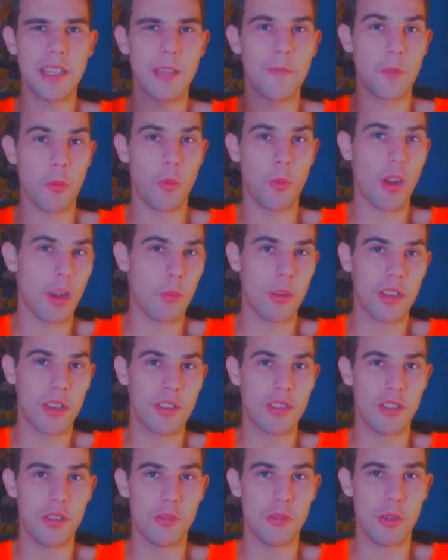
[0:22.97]
for what I want to
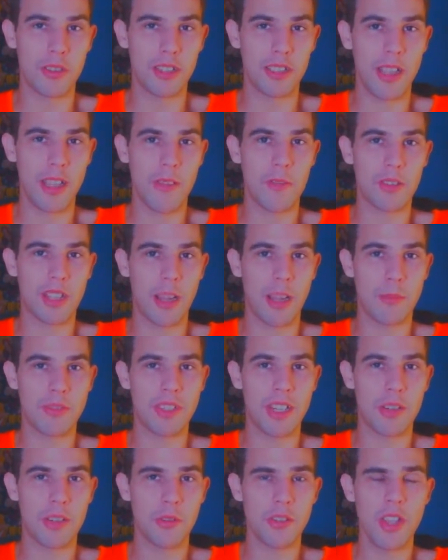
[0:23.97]
do with the Land Before Time
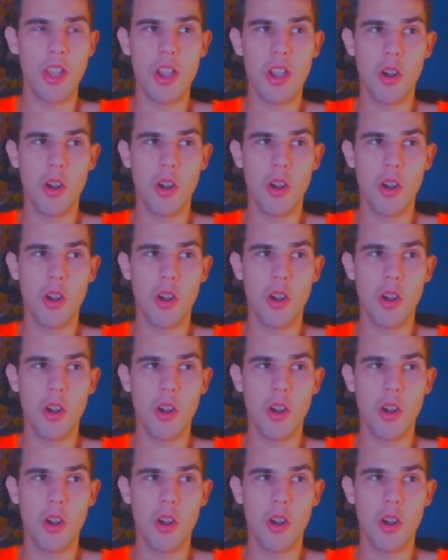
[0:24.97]
sequels,